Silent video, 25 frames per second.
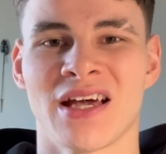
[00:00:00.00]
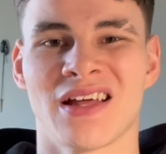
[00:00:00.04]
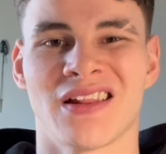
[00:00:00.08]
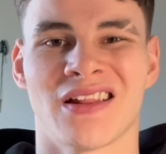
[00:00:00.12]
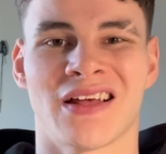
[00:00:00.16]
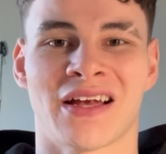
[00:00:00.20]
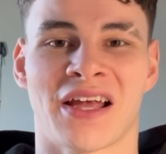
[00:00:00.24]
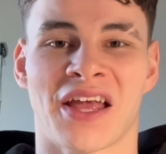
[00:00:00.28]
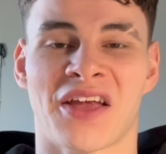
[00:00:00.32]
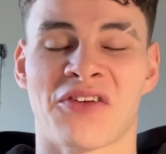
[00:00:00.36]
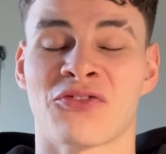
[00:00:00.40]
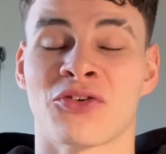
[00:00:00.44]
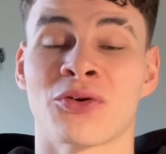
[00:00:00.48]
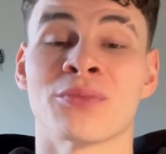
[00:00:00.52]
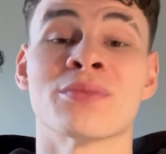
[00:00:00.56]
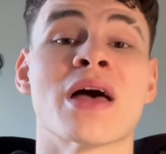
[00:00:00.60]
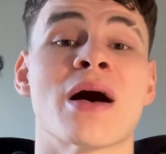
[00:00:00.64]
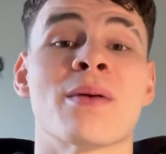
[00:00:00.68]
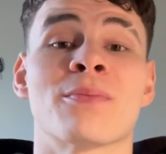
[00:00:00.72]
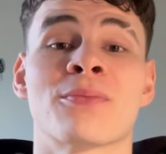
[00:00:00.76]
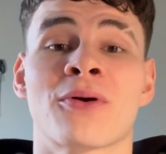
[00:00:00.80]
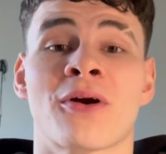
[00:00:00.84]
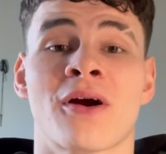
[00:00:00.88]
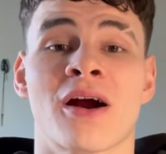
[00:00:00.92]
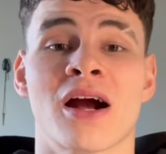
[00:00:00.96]
like, from
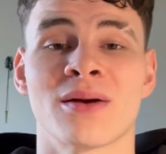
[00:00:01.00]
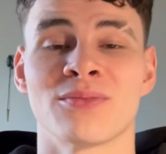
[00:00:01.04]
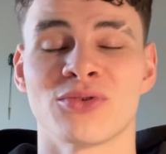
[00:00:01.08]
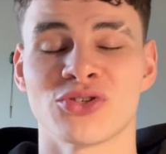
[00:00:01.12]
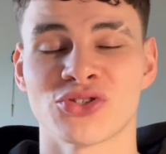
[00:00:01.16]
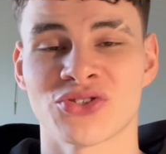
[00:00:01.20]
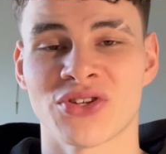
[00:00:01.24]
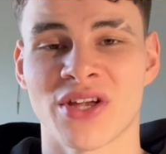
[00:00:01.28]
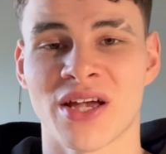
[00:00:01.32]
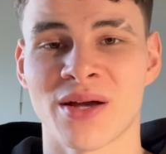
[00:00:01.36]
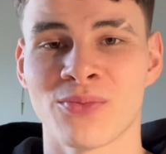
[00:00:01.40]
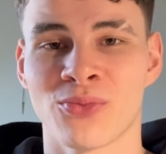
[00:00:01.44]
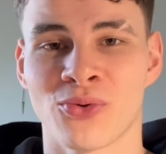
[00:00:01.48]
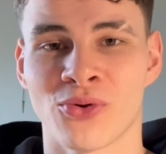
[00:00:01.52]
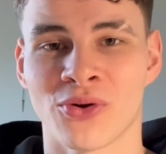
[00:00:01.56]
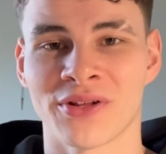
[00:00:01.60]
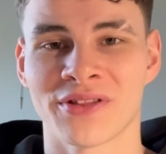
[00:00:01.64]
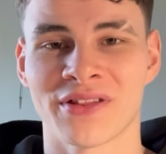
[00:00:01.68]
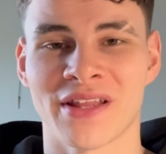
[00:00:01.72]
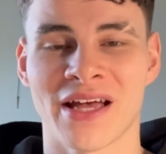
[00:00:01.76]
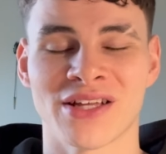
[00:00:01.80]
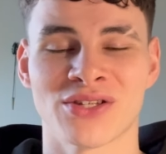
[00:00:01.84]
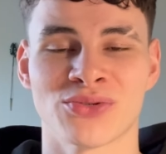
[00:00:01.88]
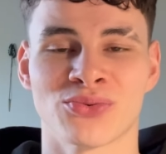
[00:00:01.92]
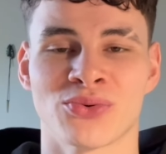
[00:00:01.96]
that primal
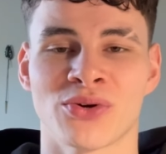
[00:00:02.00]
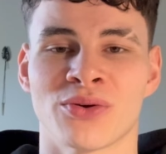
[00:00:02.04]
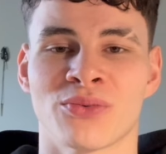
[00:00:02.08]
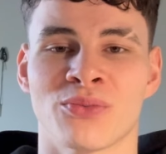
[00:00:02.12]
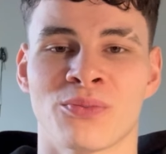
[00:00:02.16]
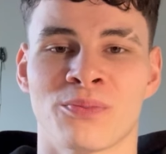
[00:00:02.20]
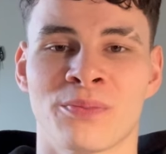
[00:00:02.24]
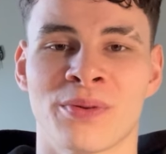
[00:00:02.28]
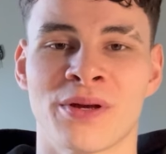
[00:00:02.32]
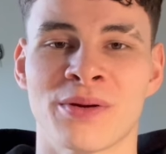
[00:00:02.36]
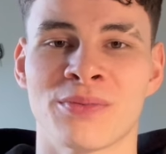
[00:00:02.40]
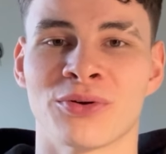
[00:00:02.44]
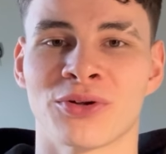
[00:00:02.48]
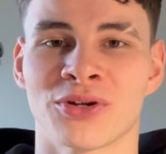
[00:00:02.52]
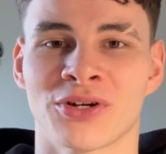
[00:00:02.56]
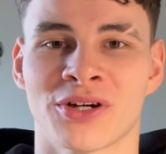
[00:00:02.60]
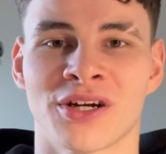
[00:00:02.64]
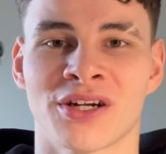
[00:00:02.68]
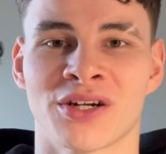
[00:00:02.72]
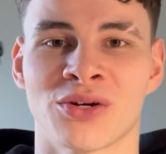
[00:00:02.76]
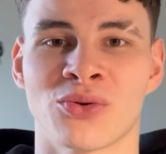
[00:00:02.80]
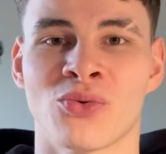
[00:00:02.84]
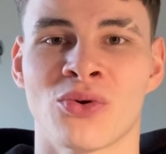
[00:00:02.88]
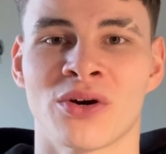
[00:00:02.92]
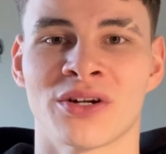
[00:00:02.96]
standpoint, that's what people are
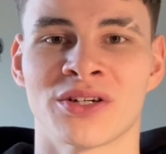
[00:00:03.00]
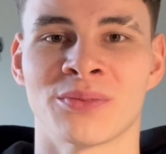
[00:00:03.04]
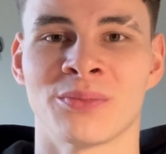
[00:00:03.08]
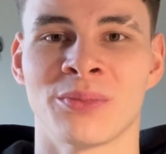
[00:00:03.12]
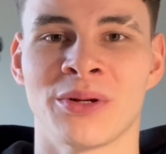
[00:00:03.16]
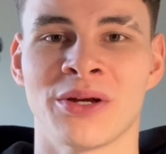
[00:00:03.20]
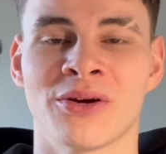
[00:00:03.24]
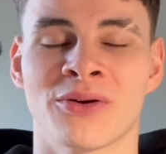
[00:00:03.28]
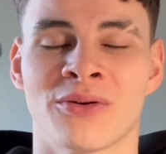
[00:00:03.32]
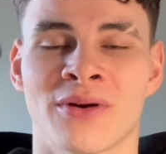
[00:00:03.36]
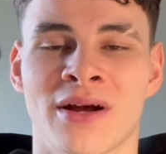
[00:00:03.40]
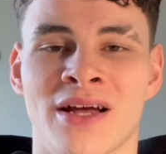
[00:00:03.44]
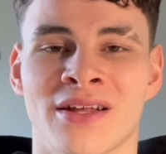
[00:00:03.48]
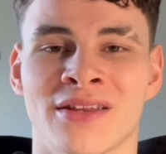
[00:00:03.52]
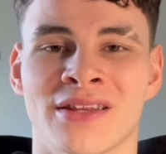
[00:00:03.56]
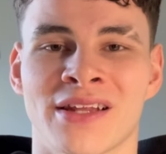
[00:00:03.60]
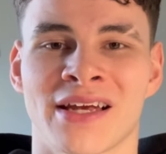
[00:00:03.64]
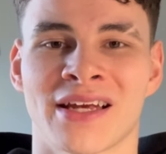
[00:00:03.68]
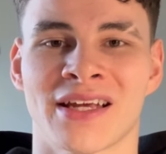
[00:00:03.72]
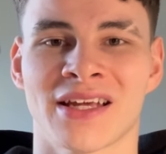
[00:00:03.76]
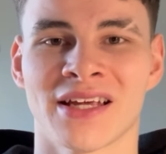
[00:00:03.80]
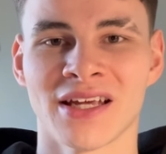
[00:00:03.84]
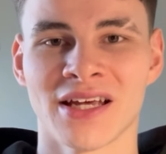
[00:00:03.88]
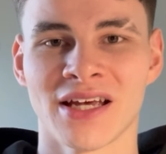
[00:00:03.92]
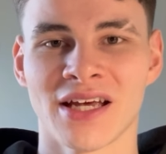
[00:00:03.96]
going to want to be around. Like,